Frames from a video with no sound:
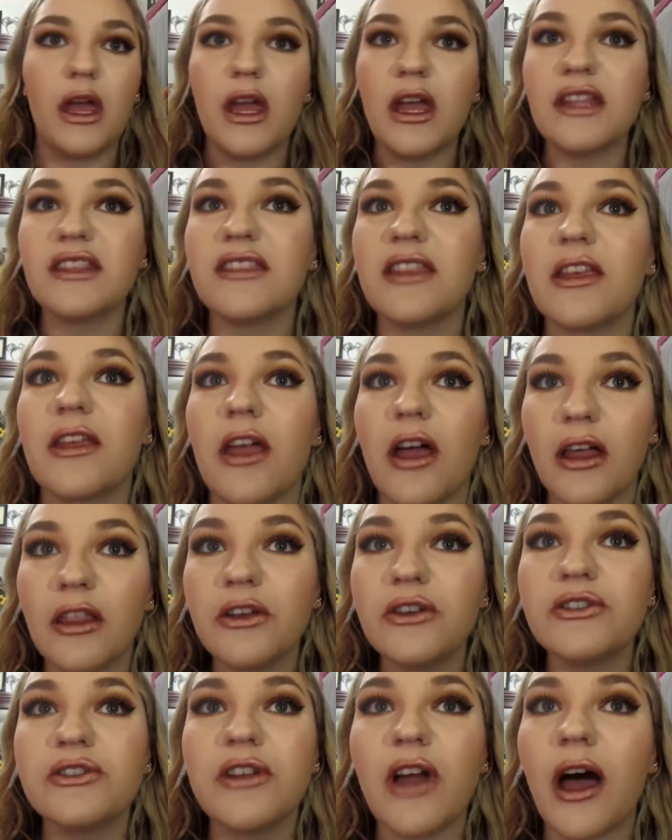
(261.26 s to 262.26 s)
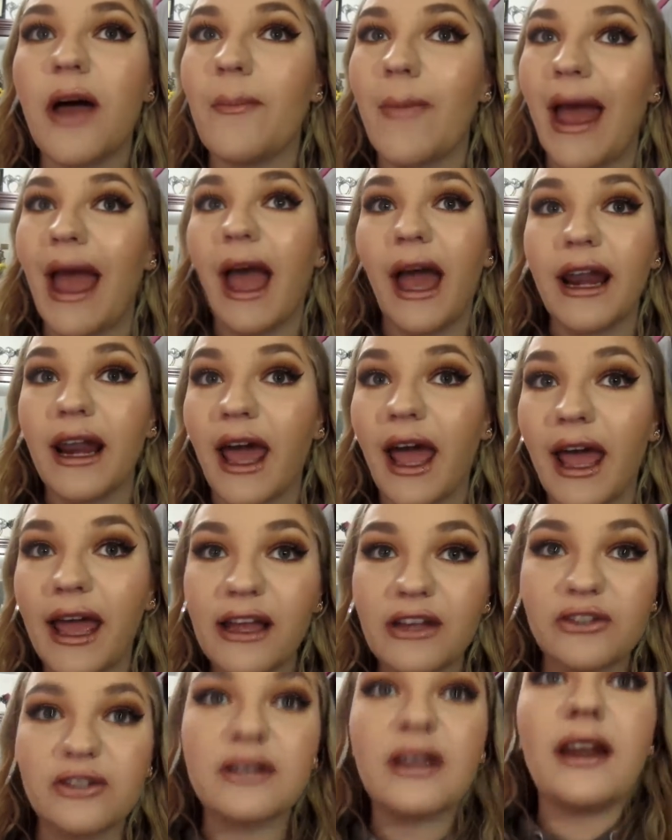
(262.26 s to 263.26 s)
The color's not bad. I
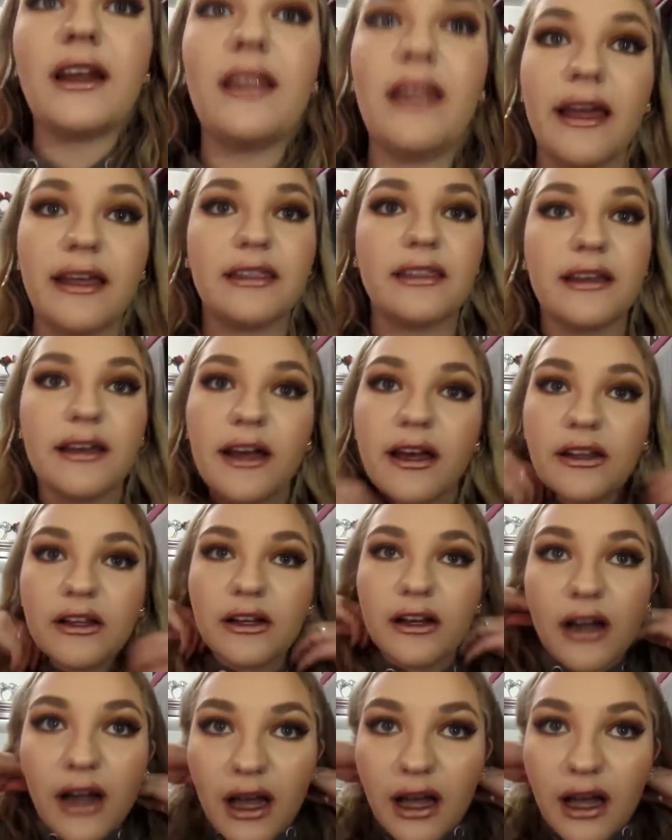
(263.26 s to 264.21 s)
actually kind of like the color.